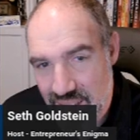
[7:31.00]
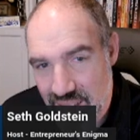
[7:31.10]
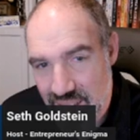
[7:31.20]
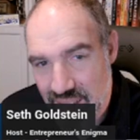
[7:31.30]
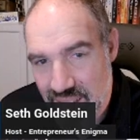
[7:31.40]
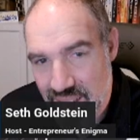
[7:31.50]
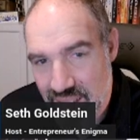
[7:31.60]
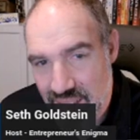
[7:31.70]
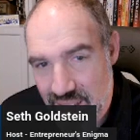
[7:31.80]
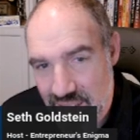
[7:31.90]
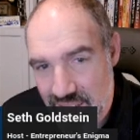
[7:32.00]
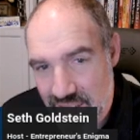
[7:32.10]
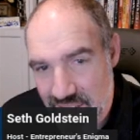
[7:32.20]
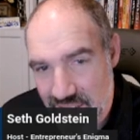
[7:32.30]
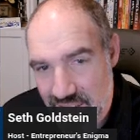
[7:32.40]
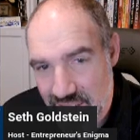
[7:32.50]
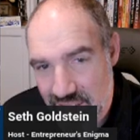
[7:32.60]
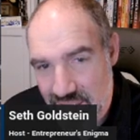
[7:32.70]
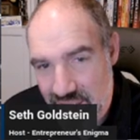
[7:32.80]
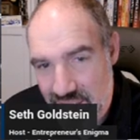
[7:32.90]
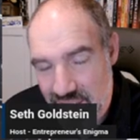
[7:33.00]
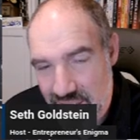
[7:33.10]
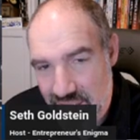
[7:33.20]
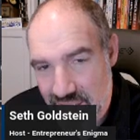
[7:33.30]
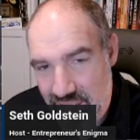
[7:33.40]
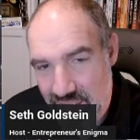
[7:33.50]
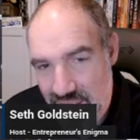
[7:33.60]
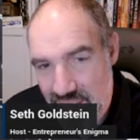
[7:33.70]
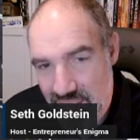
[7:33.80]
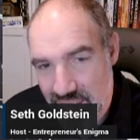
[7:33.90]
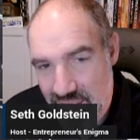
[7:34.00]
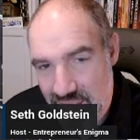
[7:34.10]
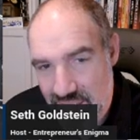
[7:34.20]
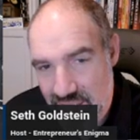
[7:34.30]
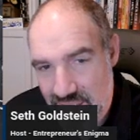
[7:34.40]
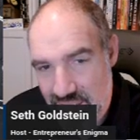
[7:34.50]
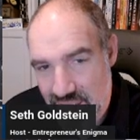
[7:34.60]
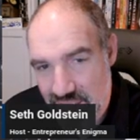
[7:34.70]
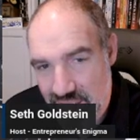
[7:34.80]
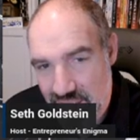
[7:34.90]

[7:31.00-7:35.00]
[no speech]